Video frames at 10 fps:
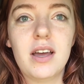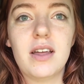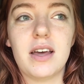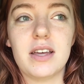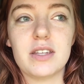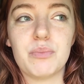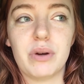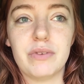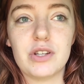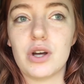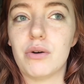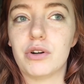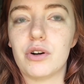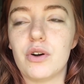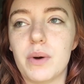his previous
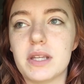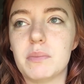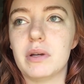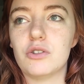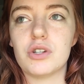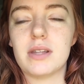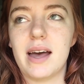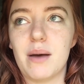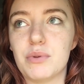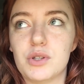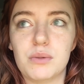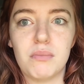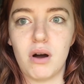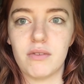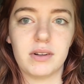owner, who has been just an absolute
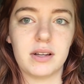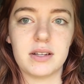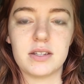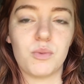marvelous,